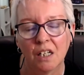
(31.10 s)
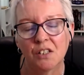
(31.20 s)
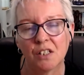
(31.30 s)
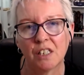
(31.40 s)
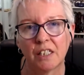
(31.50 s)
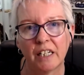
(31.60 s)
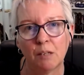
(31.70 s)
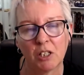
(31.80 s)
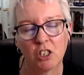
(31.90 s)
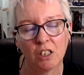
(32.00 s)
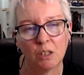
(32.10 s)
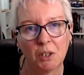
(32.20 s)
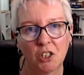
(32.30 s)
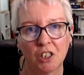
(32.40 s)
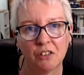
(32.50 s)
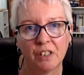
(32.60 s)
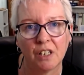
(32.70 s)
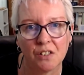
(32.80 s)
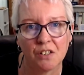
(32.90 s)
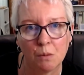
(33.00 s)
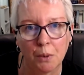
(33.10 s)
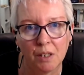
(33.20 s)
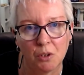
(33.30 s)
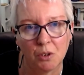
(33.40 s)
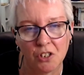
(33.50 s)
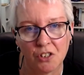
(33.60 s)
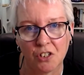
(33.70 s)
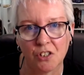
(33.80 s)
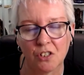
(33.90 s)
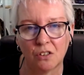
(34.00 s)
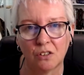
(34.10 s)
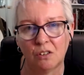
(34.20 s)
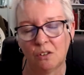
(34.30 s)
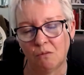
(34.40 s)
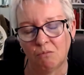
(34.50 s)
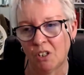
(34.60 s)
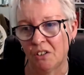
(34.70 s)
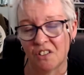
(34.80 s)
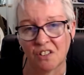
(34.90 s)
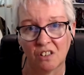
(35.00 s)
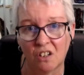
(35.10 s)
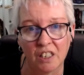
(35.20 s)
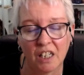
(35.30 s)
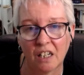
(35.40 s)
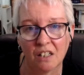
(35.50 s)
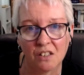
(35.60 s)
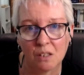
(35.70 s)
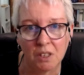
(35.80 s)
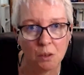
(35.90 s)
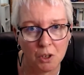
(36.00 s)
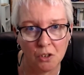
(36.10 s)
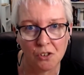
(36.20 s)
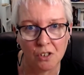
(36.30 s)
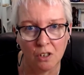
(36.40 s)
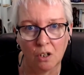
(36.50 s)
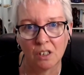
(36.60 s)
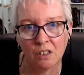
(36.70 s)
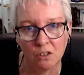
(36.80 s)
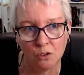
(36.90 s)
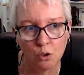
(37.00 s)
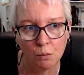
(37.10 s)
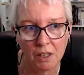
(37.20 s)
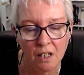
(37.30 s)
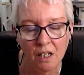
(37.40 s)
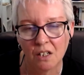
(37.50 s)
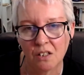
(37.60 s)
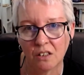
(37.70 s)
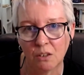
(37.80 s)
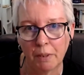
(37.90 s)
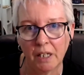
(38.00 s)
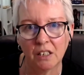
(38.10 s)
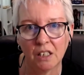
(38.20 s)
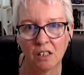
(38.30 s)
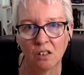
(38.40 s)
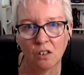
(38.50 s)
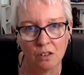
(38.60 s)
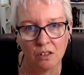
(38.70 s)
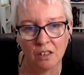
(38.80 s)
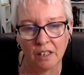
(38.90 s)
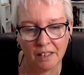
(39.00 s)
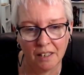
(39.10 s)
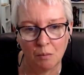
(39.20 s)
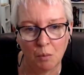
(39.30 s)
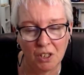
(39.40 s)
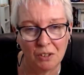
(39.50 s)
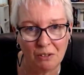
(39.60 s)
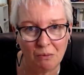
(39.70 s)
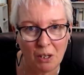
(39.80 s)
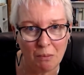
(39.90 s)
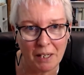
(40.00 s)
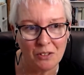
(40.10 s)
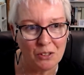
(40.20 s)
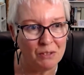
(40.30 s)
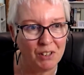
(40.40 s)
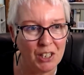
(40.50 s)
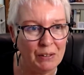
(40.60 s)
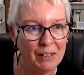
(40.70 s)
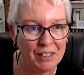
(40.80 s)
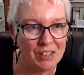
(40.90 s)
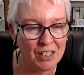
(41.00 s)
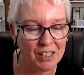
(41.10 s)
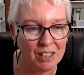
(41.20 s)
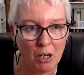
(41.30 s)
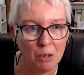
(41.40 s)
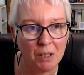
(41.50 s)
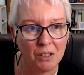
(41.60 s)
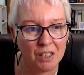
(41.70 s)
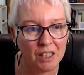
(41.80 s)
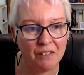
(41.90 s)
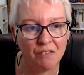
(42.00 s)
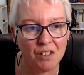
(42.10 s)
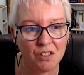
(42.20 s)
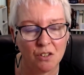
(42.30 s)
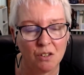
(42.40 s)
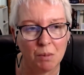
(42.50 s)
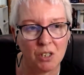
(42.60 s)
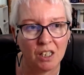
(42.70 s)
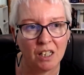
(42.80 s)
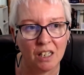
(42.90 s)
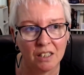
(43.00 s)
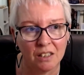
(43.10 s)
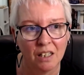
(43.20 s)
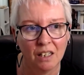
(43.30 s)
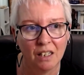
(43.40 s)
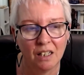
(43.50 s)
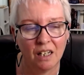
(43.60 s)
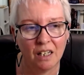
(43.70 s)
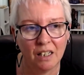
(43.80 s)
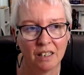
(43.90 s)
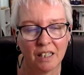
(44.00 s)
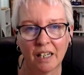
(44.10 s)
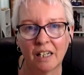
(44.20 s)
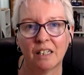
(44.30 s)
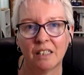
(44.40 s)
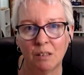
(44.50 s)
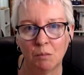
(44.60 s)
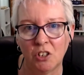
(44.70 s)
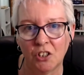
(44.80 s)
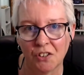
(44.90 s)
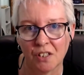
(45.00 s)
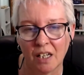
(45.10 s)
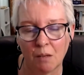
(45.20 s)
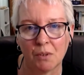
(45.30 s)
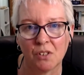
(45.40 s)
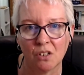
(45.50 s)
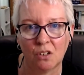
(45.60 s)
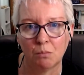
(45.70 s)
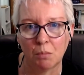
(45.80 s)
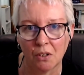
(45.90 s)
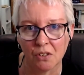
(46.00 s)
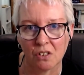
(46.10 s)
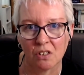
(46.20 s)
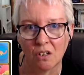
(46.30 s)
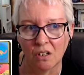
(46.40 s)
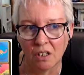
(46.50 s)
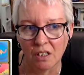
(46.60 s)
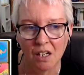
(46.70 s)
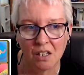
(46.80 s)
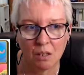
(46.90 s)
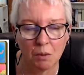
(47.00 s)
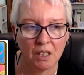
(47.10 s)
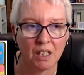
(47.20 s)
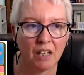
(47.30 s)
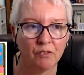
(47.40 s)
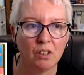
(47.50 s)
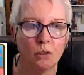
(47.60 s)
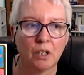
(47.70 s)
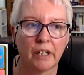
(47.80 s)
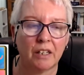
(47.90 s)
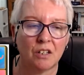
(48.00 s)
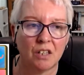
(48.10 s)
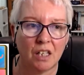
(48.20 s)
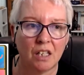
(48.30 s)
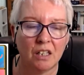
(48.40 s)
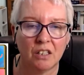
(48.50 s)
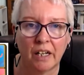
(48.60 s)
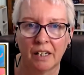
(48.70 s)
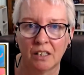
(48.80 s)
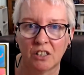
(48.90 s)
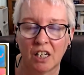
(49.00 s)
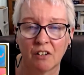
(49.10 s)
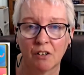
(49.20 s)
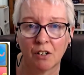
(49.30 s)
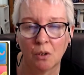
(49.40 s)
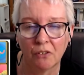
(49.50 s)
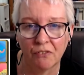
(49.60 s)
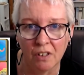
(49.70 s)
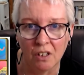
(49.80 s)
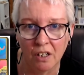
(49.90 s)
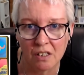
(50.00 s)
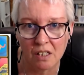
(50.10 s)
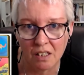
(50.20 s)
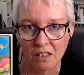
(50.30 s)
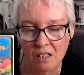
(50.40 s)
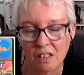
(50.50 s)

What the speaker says: So today I'm actually going to be sharing a spread which is just known as a 9-card spread that we use a lot in Lenormand. So depending on when I do go back and do the video editing, I'm hoping I can have these particular card images up side by side. So we're going to have a look at the Tarot of the Light Seers.